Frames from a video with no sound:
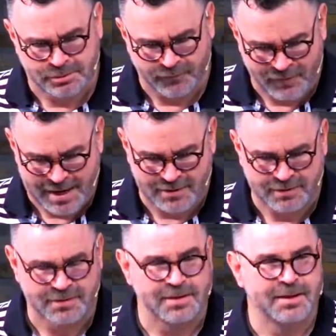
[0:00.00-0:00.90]
to
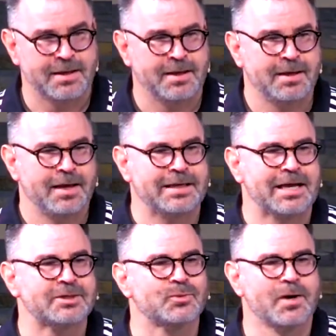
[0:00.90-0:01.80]
faith.
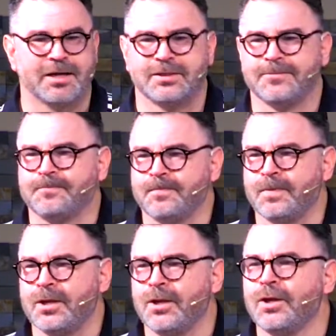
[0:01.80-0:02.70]
And guess what?
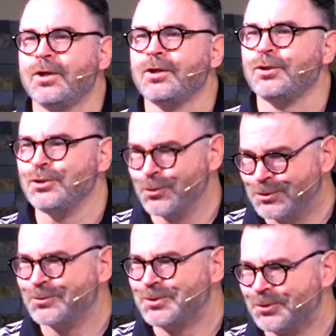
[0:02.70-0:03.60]
You
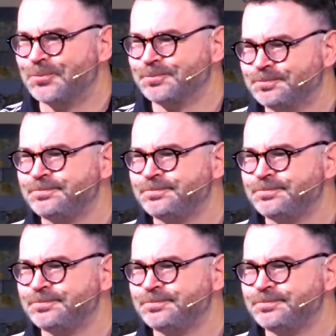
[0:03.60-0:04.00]
do too.